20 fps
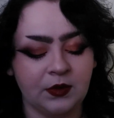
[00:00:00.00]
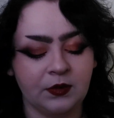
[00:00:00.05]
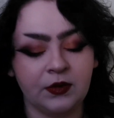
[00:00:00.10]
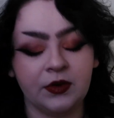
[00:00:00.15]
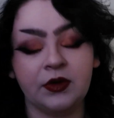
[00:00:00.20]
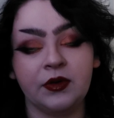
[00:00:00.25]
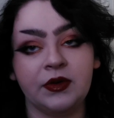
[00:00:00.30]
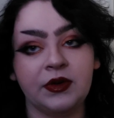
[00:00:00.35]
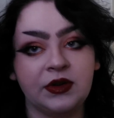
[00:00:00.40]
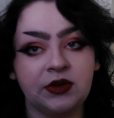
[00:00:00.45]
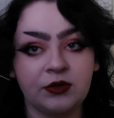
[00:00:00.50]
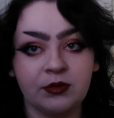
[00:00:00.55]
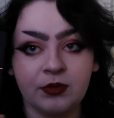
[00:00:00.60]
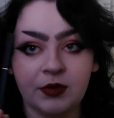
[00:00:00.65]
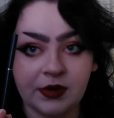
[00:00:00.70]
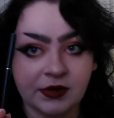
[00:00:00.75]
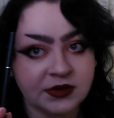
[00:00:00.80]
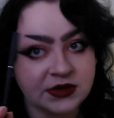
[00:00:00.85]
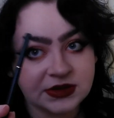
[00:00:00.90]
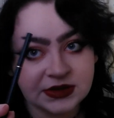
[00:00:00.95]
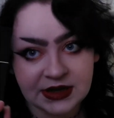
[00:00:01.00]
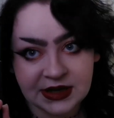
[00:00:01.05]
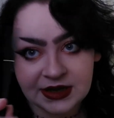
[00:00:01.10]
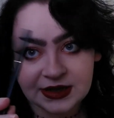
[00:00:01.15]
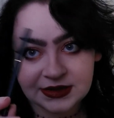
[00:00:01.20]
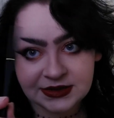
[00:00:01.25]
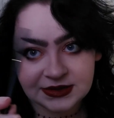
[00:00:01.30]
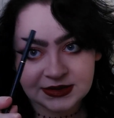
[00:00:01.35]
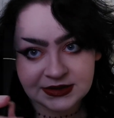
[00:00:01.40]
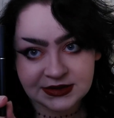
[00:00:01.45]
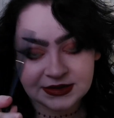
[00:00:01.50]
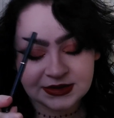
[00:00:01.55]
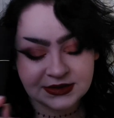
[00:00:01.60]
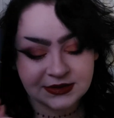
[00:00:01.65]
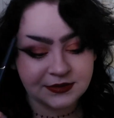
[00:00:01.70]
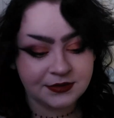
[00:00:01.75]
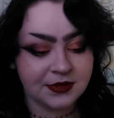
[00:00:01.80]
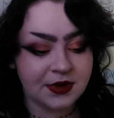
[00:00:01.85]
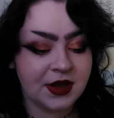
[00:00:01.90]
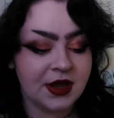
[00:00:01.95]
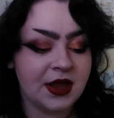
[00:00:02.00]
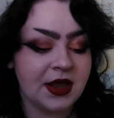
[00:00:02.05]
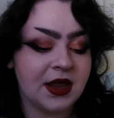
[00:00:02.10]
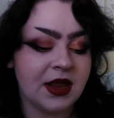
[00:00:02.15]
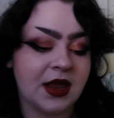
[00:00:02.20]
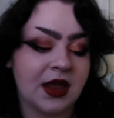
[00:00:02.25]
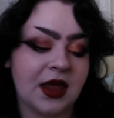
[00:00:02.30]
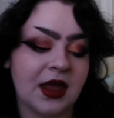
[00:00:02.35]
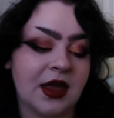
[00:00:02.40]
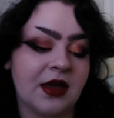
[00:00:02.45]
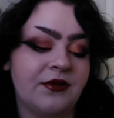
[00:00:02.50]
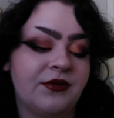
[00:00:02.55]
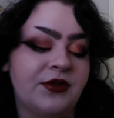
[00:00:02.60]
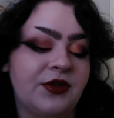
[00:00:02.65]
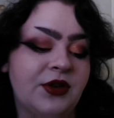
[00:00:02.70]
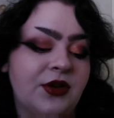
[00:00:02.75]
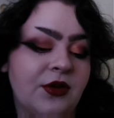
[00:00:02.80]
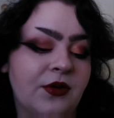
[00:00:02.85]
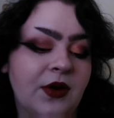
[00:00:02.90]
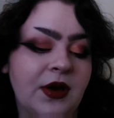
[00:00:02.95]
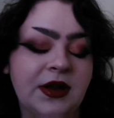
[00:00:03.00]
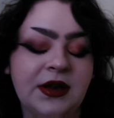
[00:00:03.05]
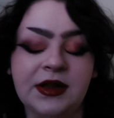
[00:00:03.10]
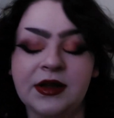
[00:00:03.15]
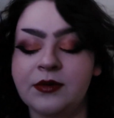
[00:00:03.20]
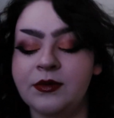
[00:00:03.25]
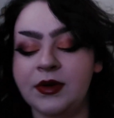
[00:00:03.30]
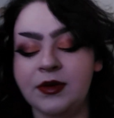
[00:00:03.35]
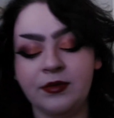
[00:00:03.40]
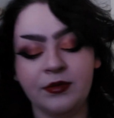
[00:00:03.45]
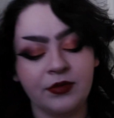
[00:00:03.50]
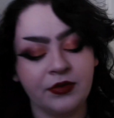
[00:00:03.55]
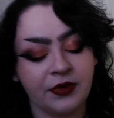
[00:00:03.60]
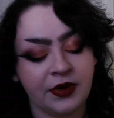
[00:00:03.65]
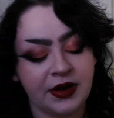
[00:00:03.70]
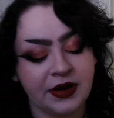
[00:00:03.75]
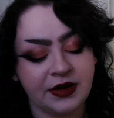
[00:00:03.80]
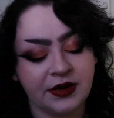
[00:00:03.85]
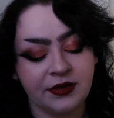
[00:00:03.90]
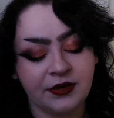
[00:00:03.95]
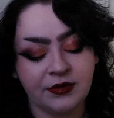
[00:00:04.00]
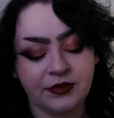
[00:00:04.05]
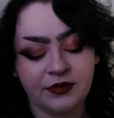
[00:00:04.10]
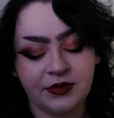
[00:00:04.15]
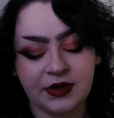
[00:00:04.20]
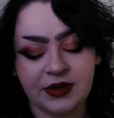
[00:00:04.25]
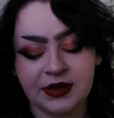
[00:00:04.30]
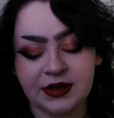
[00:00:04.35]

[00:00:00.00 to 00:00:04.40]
we're going to do brows next. I have no idea what brand of